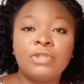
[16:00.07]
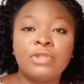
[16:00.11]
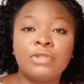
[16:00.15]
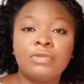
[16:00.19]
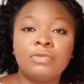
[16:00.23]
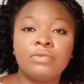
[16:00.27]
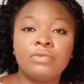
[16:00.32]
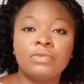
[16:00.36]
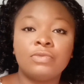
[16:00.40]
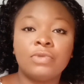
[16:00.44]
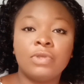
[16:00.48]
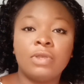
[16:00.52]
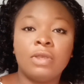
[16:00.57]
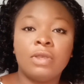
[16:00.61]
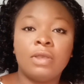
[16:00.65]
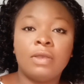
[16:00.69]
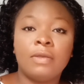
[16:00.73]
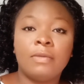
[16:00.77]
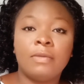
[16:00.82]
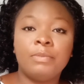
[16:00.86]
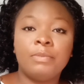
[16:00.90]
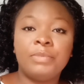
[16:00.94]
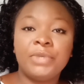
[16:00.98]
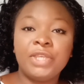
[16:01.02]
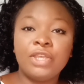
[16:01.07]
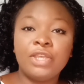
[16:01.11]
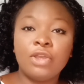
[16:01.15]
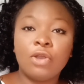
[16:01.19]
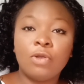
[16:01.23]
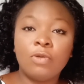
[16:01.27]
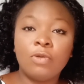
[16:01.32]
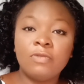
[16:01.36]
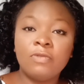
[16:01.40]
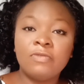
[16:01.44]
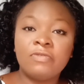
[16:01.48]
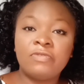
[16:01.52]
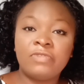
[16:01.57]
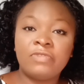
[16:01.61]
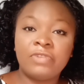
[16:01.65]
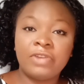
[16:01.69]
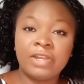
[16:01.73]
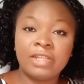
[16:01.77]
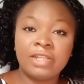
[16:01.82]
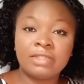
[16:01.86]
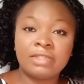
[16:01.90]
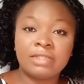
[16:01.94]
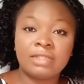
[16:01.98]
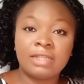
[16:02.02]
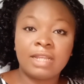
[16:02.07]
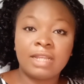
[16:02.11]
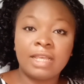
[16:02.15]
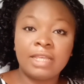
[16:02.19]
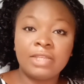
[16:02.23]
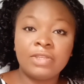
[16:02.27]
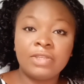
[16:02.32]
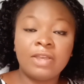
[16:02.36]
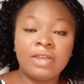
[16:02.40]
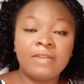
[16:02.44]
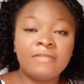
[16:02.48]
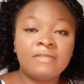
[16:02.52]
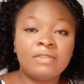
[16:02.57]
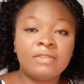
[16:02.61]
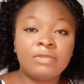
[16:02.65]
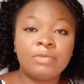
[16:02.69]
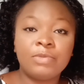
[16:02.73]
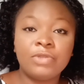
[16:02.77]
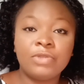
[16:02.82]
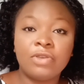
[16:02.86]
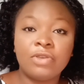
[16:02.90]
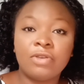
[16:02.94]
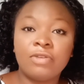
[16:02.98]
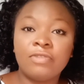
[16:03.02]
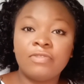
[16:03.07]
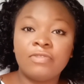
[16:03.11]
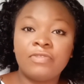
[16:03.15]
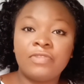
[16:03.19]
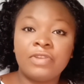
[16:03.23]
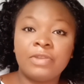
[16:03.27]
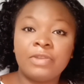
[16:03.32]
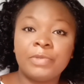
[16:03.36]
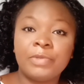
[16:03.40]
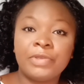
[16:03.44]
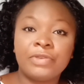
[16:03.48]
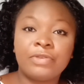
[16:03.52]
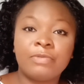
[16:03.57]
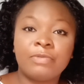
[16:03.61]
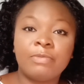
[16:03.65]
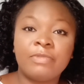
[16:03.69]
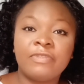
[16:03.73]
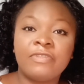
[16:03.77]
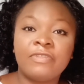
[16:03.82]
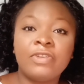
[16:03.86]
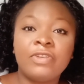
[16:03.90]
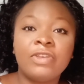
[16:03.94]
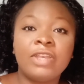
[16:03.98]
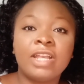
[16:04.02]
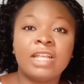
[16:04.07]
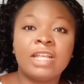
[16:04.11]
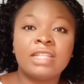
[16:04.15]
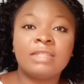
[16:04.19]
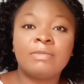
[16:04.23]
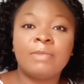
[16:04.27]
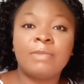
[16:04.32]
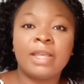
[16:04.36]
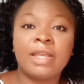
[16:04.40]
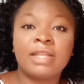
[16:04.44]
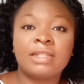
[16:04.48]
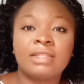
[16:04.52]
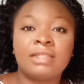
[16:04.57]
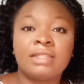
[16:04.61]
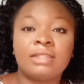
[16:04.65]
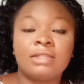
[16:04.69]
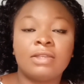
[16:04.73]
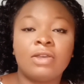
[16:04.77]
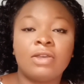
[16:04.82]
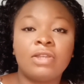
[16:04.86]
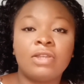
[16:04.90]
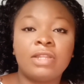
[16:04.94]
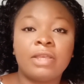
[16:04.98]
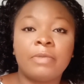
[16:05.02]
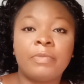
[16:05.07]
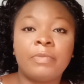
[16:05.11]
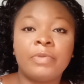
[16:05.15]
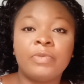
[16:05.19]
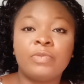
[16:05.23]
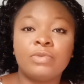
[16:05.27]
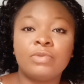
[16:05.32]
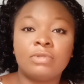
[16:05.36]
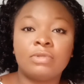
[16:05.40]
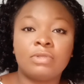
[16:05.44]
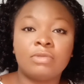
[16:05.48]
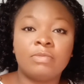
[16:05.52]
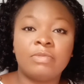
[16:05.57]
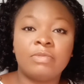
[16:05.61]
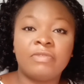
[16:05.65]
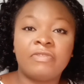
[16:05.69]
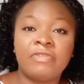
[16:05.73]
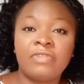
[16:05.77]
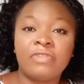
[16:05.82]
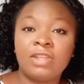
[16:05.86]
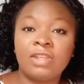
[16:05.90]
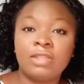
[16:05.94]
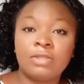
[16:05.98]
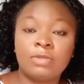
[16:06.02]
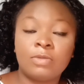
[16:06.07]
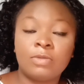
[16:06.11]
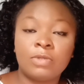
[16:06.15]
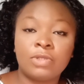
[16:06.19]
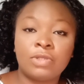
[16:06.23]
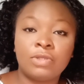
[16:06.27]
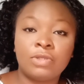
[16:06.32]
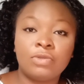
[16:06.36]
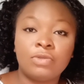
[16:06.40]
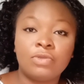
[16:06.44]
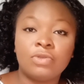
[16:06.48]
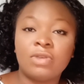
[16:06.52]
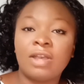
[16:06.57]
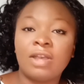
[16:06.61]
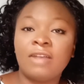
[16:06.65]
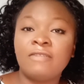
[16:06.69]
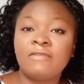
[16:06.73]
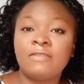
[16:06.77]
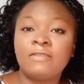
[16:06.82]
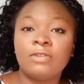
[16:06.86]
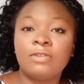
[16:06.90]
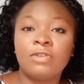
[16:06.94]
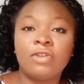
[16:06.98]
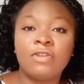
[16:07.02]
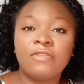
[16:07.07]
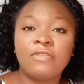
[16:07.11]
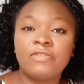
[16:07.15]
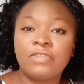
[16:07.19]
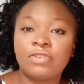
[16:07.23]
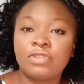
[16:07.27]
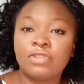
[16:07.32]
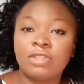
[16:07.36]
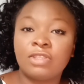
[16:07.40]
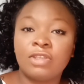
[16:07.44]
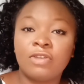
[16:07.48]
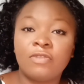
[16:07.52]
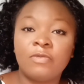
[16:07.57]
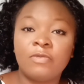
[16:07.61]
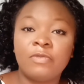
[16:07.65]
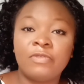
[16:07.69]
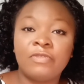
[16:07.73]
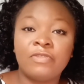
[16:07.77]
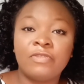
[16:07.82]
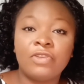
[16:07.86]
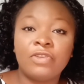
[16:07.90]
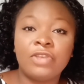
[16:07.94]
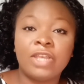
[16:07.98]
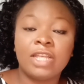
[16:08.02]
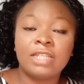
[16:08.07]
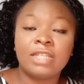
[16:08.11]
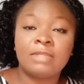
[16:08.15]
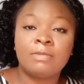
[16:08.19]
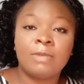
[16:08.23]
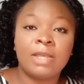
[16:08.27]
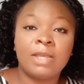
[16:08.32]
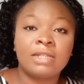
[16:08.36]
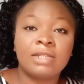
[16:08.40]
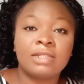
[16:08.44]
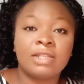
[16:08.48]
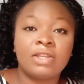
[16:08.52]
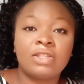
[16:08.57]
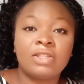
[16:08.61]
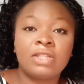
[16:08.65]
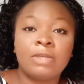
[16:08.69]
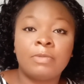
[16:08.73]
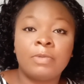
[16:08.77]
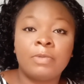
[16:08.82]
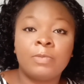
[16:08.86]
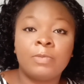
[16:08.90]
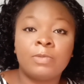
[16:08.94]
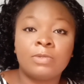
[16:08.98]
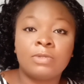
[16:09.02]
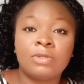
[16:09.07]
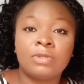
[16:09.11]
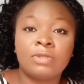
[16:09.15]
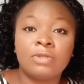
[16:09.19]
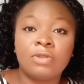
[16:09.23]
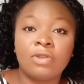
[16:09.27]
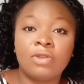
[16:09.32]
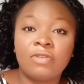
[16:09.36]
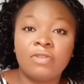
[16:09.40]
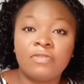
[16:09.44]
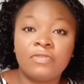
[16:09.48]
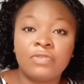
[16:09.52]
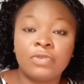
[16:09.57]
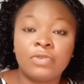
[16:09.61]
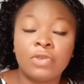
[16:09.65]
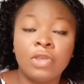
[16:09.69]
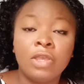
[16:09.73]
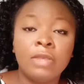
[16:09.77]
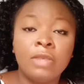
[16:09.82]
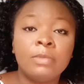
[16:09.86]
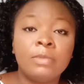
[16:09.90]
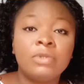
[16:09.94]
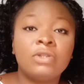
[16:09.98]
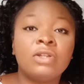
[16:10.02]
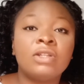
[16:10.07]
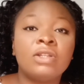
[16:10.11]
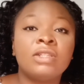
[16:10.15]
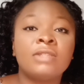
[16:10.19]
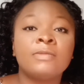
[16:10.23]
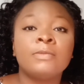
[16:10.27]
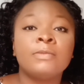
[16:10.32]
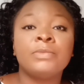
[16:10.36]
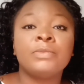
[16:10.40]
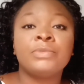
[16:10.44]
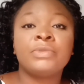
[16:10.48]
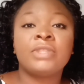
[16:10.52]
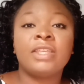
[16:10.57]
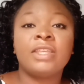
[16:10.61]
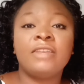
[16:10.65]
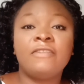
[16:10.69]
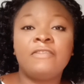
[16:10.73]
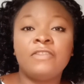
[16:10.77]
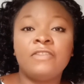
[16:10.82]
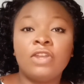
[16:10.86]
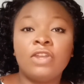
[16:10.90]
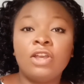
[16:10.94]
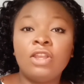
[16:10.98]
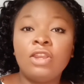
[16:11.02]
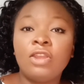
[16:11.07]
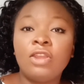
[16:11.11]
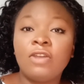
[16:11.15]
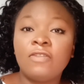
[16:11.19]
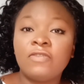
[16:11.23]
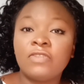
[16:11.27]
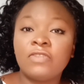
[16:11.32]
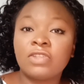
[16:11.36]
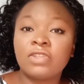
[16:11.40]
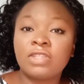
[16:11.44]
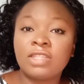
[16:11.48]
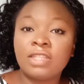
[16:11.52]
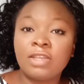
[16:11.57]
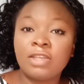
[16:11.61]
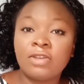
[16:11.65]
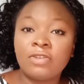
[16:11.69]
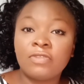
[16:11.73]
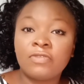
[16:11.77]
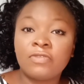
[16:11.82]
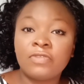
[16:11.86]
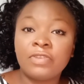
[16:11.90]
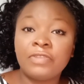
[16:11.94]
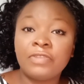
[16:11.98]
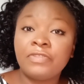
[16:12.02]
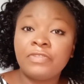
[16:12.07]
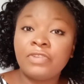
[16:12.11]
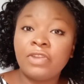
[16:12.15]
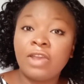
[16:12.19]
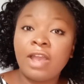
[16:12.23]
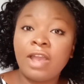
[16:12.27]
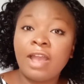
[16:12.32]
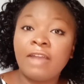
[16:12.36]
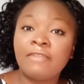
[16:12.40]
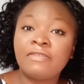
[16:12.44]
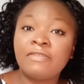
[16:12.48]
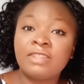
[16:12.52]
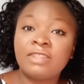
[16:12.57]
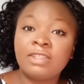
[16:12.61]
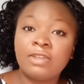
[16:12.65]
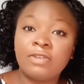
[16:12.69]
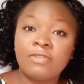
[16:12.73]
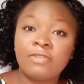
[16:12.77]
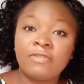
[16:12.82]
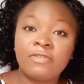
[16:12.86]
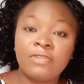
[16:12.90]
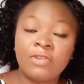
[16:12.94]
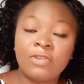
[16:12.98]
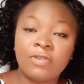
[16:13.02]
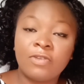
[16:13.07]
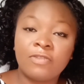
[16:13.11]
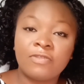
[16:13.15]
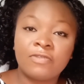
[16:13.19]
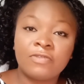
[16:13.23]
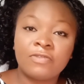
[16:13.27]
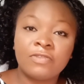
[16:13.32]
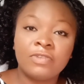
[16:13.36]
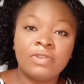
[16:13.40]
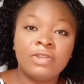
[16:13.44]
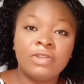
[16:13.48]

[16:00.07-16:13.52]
to be your own friend. Like, you have to be your own friend before you expect other people to be friends with you. You have to love yourself before you expect other people to love you. Because if you don't love yourself, if you don't have self-love,